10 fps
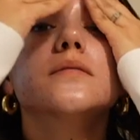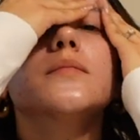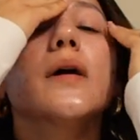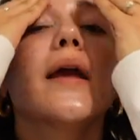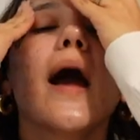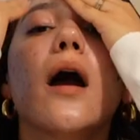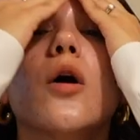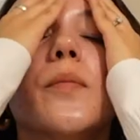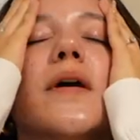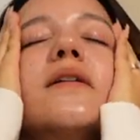But yeah, I
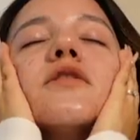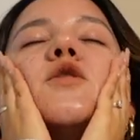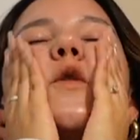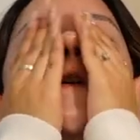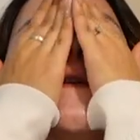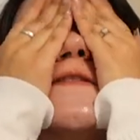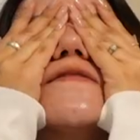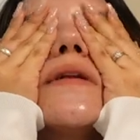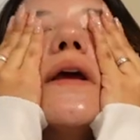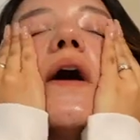hope you guys enjoyed this
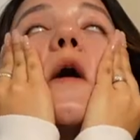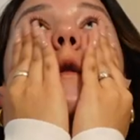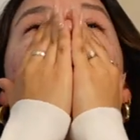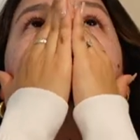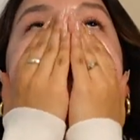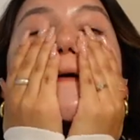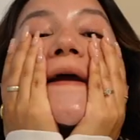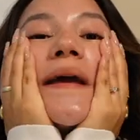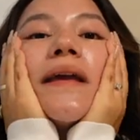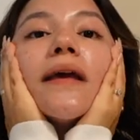video. Thanks for
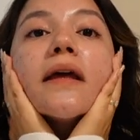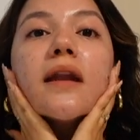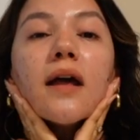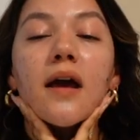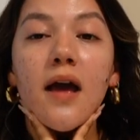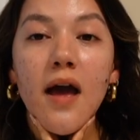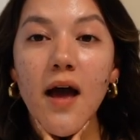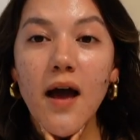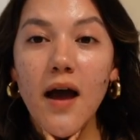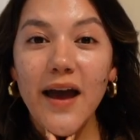hanging
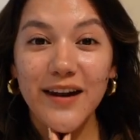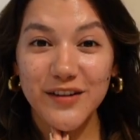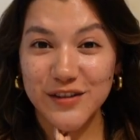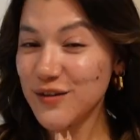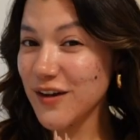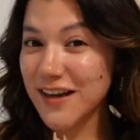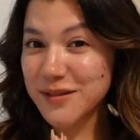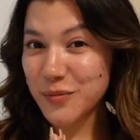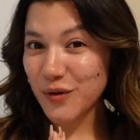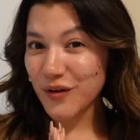and I'll see you guys
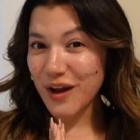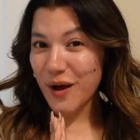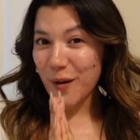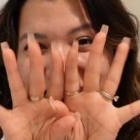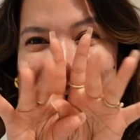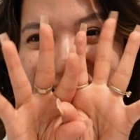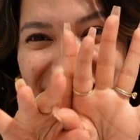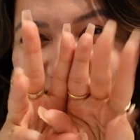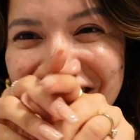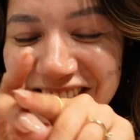in Puerto Rico.
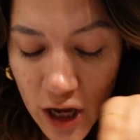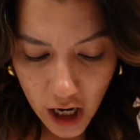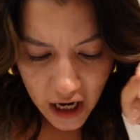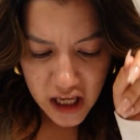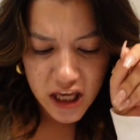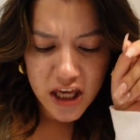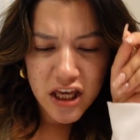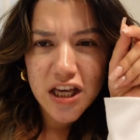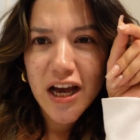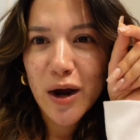Ciao. Eee!